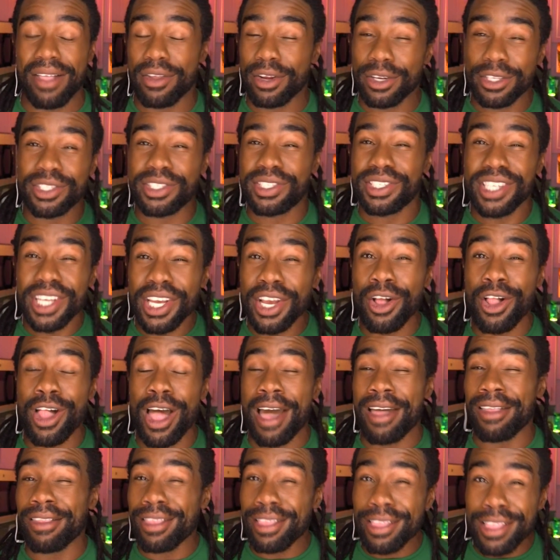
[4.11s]
there's still
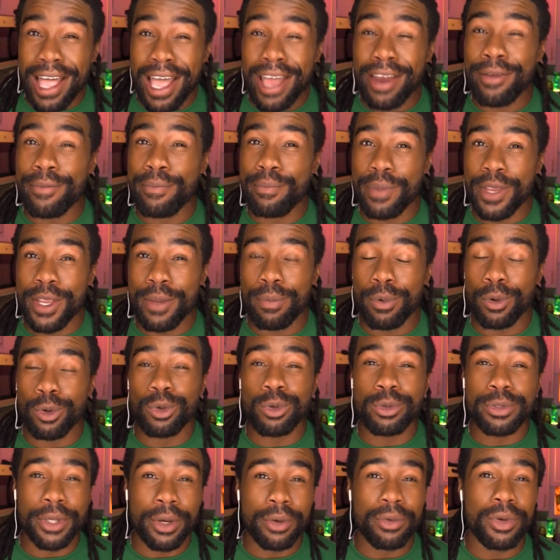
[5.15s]
a lot of people
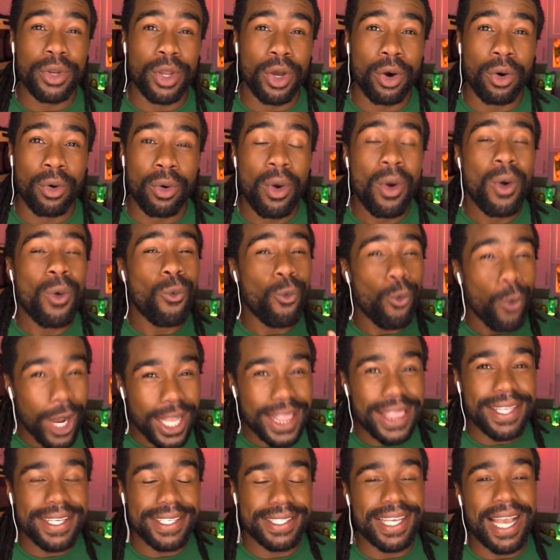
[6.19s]
who don't know
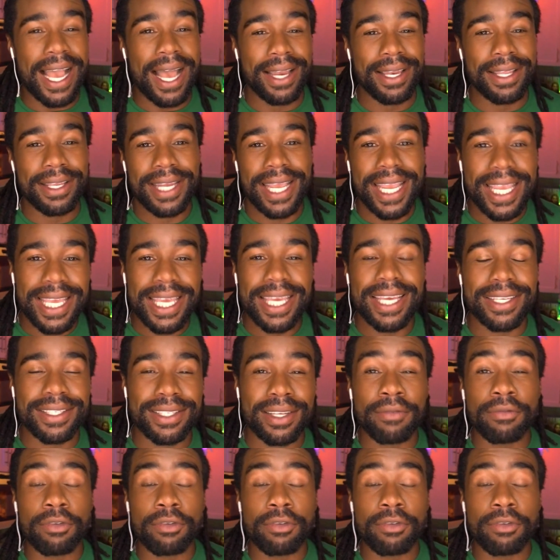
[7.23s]
what this holiday is.